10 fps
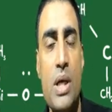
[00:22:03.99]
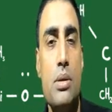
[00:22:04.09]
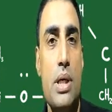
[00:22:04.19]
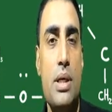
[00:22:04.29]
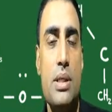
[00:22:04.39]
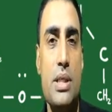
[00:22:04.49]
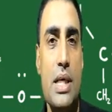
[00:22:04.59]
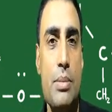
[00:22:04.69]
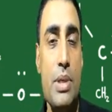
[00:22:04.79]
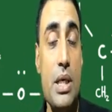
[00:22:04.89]
The energy
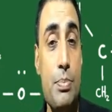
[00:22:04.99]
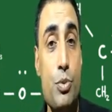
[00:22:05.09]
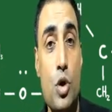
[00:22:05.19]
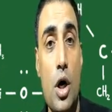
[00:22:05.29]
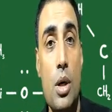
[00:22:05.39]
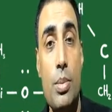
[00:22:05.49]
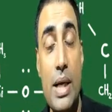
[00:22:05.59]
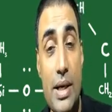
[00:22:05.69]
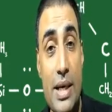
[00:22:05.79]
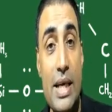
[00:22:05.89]
can be absorbed
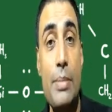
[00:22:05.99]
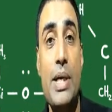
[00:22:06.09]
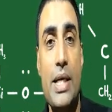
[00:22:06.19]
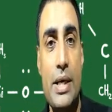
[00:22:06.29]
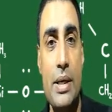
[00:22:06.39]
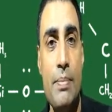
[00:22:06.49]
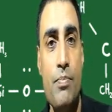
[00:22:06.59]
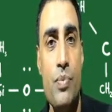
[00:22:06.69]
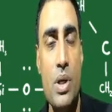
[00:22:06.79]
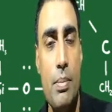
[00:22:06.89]
and re-emitted
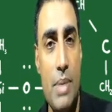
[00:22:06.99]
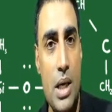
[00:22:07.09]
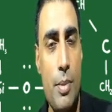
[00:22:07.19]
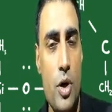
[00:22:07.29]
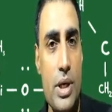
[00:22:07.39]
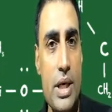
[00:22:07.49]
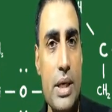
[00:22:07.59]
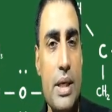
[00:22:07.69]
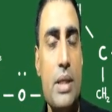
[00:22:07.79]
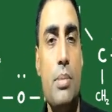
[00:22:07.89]
by a
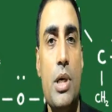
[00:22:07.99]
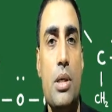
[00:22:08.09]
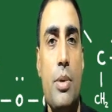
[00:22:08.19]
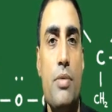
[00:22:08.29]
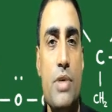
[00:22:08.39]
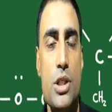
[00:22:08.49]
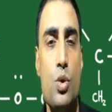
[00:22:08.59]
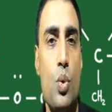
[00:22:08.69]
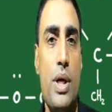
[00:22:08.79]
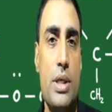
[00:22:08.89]
body in the multiple of these
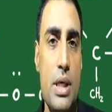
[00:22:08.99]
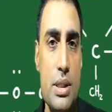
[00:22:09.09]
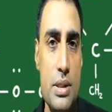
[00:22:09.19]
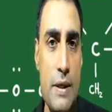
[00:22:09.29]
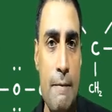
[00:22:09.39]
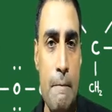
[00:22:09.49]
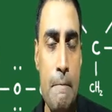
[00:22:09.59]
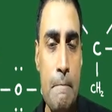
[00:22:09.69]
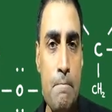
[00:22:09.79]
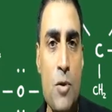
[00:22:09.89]
quantas.
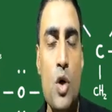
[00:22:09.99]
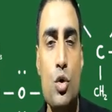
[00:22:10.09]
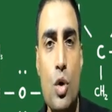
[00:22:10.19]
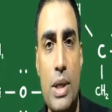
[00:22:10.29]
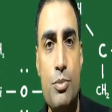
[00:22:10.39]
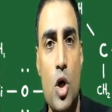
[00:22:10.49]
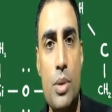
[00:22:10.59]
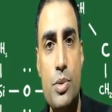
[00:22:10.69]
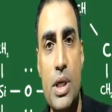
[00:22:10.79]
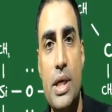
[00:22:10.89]
So
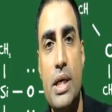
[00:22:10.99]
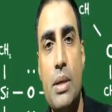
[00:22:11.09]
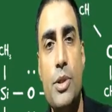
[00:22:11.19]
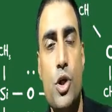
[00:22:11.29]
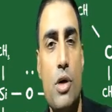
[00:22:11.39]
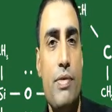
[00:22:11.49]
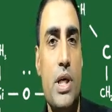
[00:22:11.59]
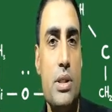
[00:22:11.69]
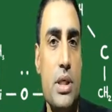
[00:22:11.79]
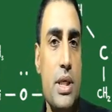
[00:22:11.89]
absorption and re-emission of
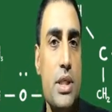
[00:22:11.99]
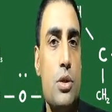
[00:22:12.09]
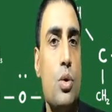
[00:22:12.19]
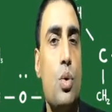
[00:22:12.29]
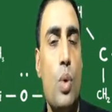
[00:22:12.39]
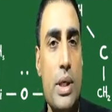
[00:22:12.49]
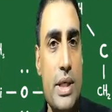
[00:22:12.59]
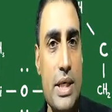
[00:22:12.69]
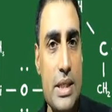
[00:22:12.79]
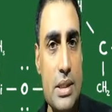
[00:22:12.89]
energy is
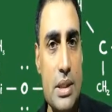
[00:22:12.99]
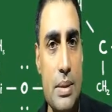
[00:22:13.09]
quantized.